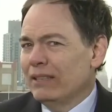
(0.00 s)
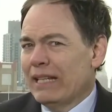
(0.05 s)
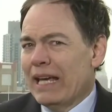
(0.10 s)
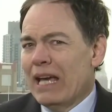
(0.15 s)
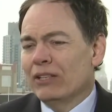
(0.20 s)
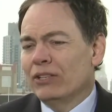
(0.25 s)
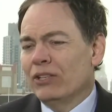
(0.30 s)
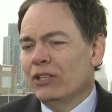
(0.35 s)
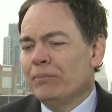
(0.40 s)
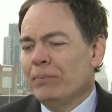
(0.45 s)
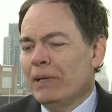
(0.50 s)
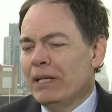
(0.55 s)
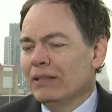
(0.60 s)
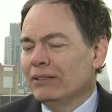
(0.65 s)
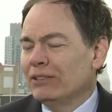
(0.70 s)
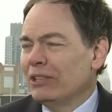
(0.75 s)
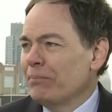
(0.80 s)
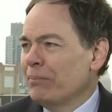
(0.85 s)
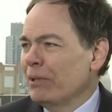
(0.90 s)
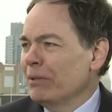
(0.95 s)
That could be the
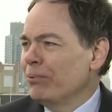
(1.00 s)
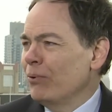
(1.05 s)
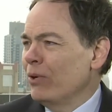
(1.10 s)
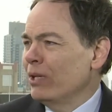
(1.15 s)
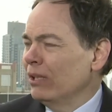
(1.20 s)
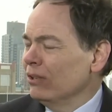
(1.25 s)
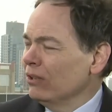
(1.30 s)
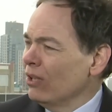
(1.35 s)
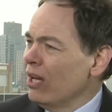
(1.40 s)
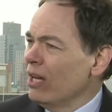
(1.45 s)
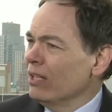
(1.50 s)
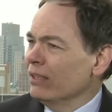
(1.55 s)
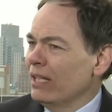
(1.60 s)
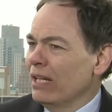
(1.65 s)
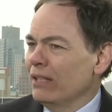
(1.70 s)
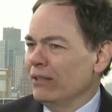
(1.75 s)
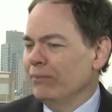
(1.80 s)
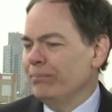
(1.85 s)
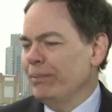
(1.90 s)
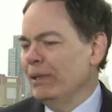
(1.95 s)
tipping point.
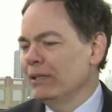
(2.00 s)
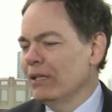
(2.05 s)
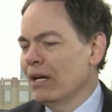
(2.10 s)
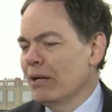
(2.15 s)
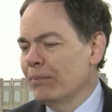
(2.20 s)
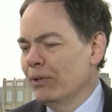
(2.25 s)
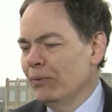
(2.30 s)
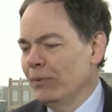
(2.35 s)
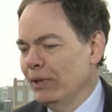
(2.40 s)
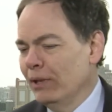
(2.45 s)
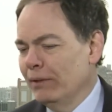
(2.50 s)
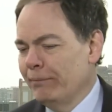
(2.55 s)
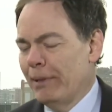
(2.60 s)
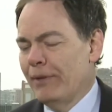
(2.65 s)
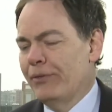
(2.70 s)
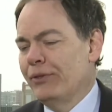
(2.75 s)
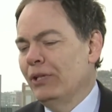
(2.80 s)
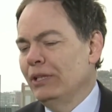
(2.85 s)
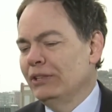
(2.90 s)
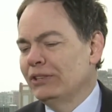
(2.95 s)
Now the big number, we only have
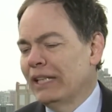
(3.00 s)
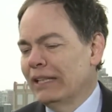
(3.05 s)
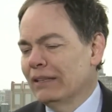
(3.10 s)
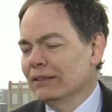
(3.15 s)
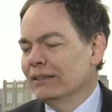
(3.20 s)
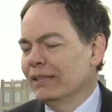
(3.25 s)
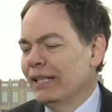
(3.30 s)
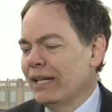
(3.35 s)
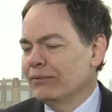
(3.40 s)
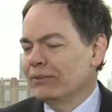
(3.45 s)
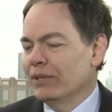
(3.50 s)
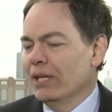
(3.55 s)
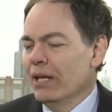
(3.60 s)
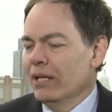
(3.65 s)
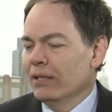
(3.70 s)
about 30 seconds left.